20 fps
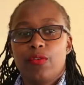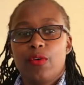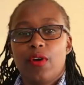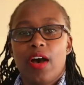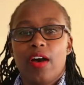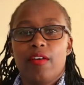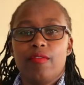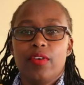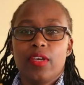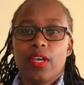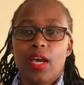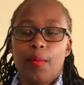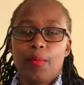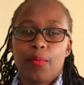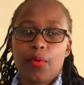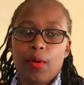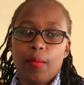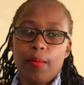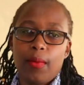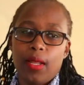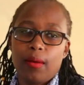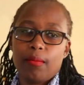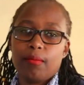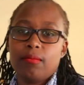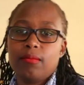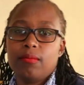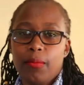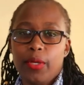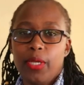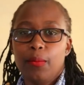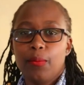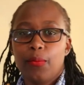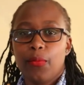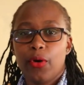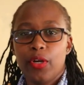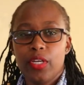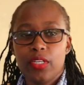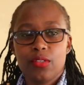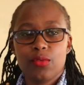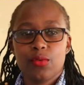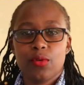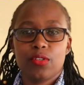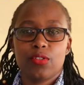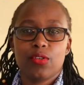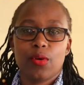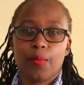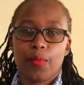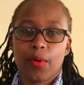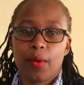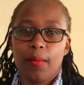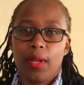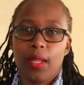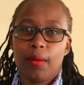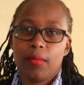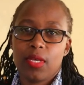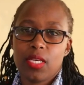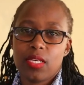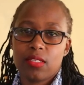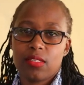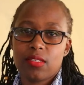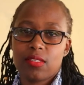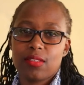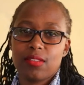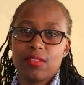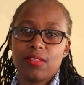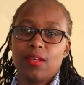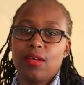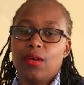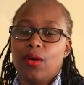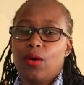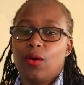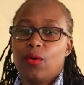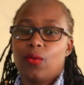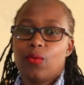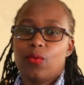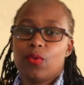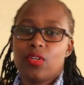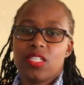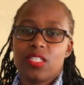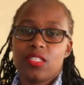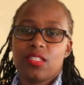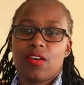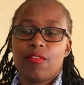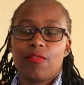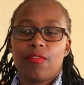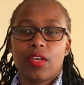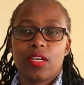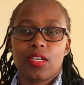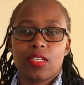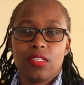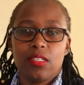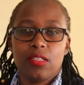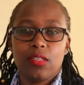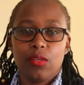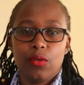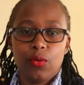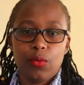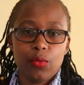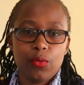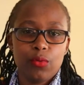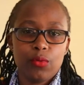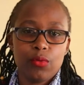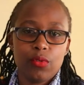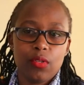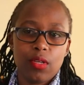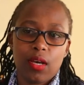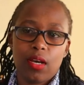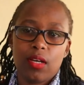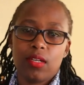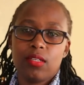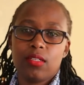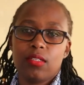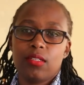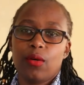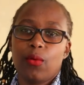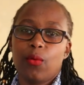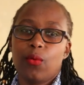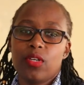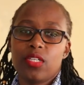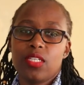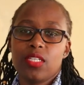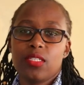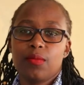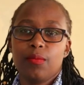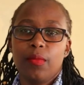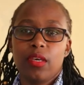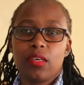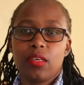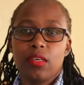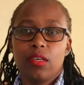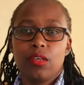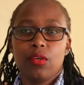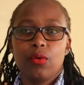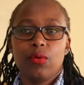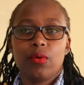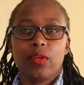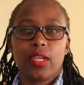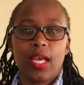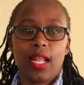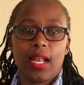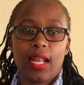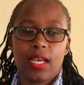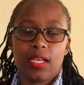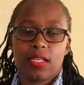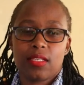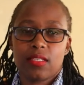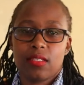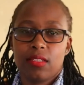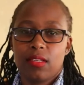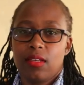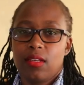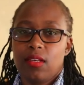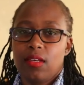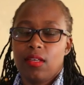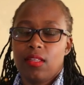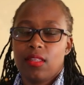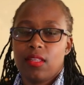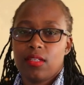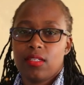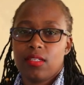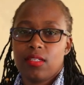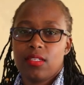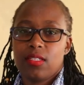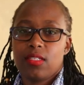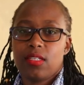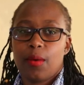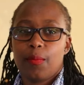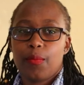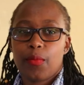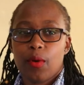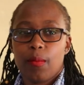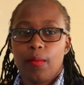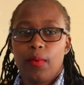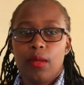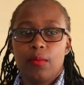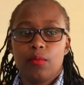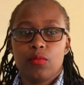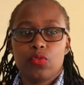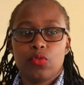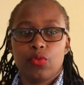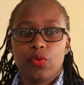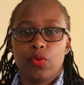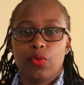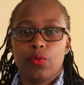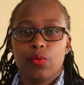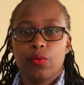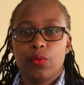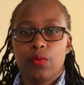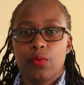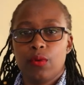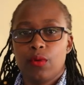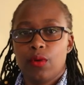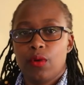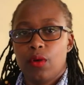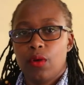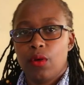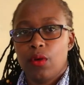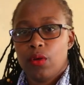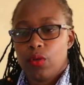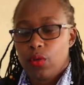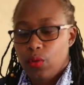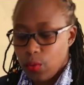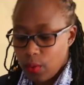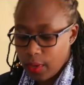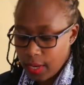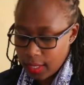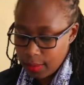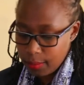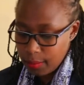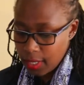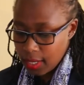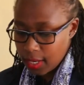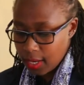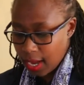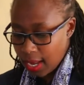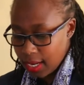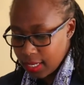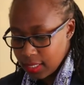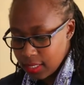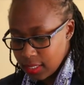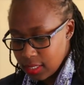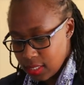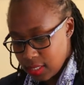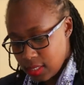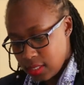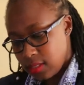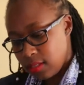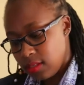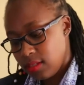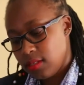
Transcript: you're having a problem, pinpoint what your problem is, what is affecting you, and what is making you realize that it is a problem to you. You can make a list